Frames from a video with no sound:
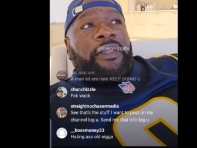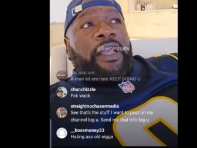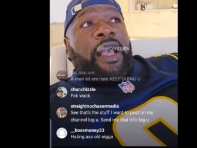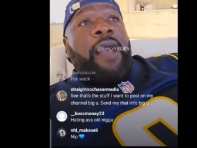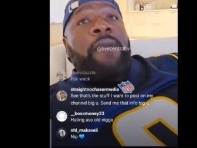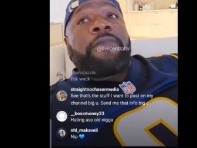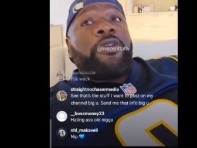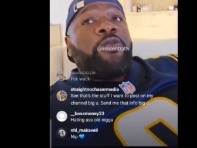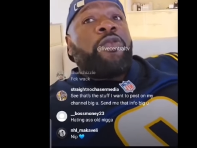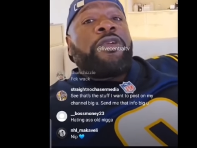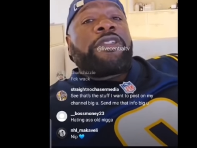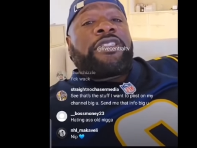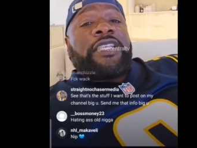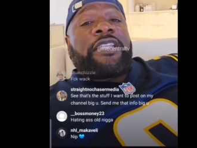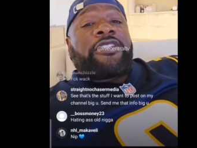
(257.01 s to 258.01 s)
I'm the one
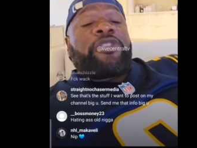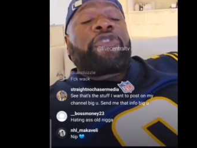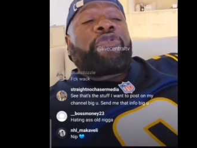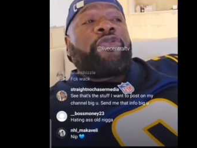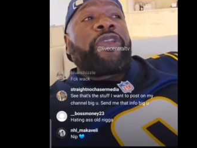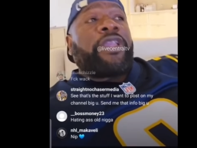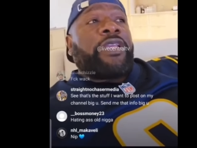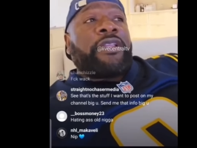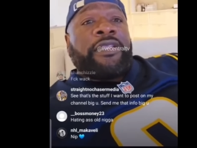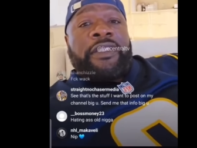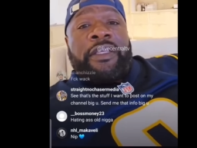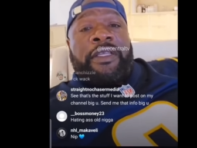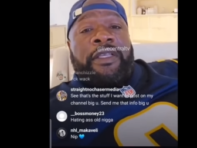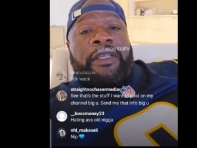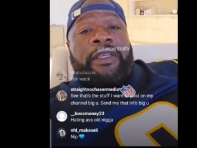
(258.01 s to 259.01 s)
set the trend.
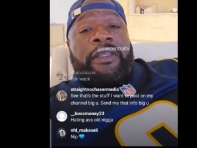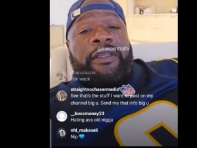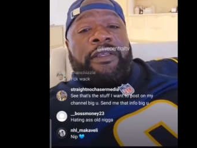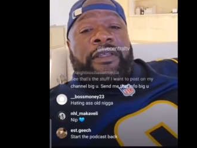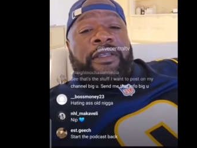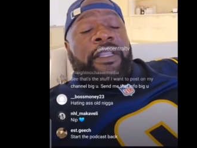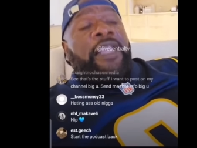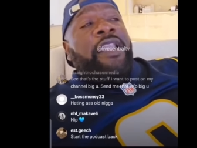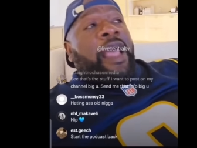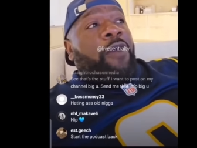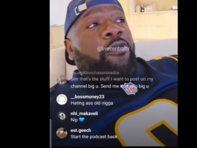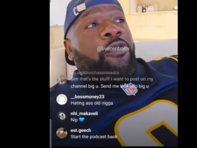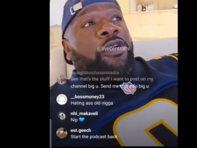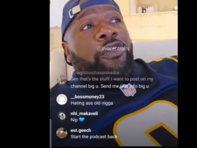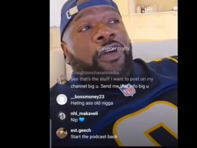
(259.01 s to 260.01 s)
It ain't not
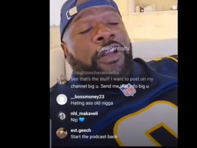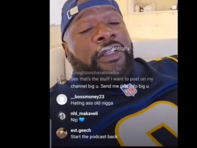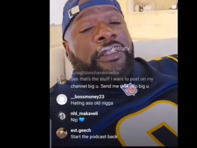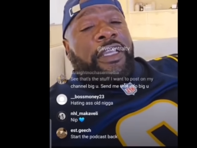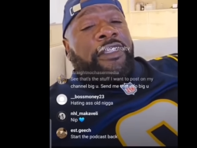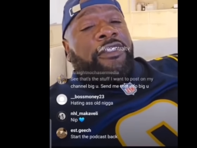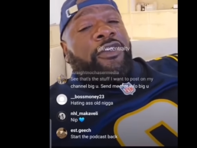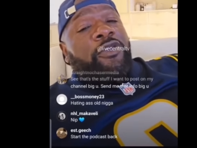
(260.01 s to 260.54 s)
one organization.